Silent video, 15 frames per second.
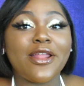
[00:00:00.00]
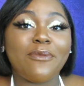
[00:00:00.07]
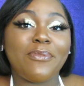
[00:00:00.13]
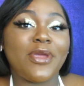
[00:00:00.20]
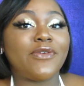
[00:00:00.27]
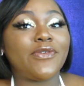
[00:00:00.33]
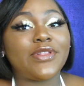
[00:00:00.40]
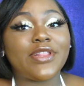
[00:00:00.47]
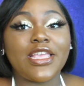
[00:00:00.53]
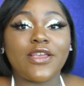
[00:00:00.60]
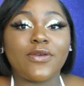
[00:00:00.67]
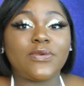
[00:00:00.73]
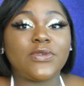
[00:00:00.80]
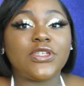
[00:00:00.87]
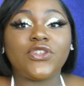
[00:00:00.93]
up everything
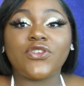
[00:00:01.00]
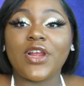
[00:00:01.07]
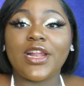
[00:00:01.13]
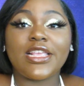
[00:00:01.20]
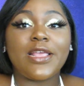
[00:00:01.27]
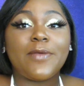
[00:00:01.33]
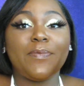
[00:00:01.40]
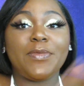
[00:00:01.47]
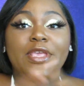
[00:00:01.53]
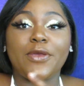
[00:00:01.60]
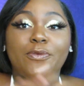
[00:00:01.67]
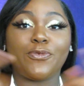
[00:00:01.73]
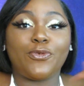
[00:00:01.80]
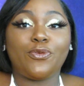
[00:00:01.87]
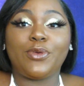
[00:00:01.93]
and was just trying to get me
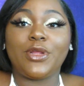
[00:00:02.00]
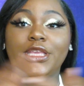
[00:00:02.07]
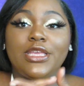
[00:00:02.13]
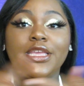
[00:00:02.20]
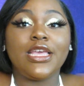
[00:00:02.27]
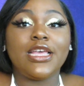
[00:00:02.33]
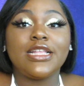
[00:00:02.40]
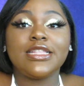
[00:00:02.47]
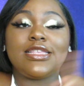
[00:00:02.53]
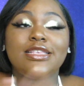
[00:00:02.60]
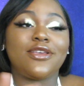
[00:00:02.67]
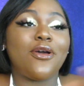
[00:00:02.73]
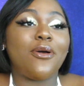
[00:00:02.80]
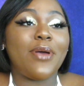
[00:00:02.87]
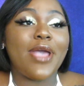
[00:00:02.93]
and Rudy to
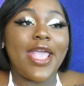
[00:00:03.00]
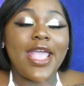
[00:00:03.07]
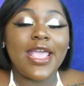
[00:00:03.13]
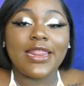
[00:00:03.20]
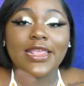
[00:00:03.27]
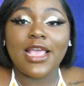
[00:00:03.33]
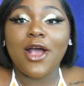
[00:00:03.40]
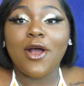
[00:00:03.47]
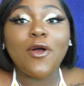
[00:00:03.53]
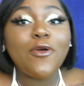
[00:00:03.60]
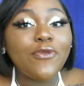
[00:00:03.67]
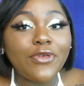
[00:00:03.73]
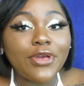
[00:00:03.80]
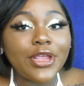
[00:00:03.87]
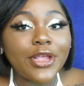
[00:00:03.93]
go at it
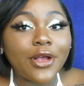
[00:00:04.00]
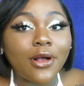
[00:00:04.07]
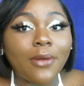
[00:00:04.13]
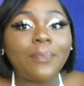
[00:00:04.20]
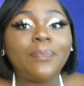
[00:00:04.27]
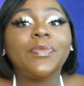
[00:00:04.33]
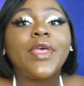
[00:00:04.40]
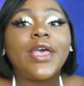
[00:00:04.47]
over him,